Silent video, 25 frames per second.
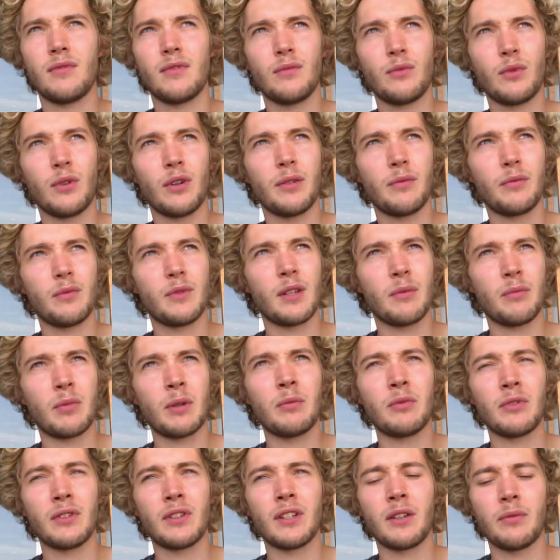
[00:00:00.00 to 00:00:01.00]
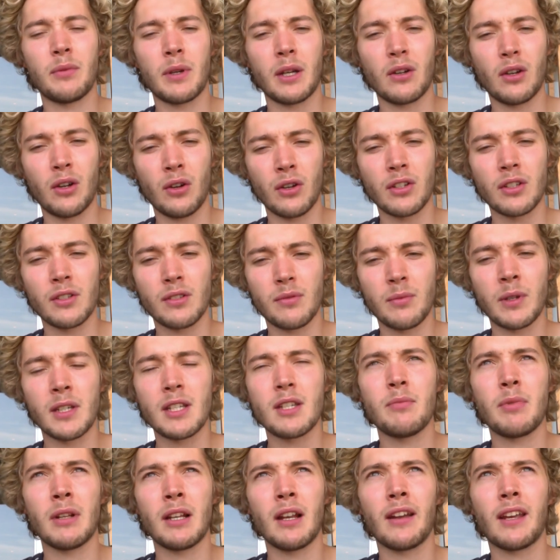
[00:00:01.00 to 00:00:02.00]
What some people think about God is meant
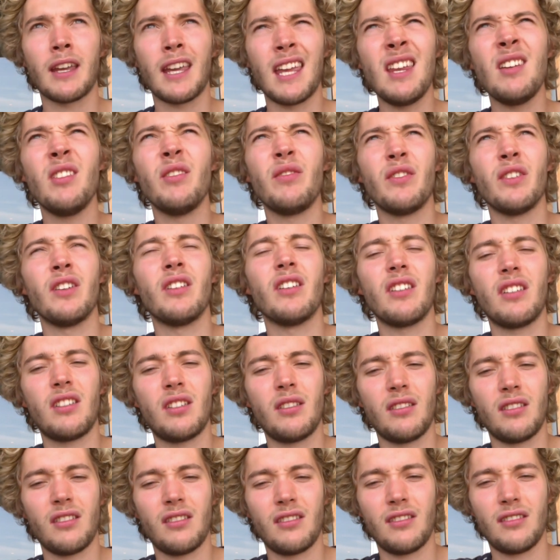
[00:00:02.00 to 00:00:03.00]
to be like infinite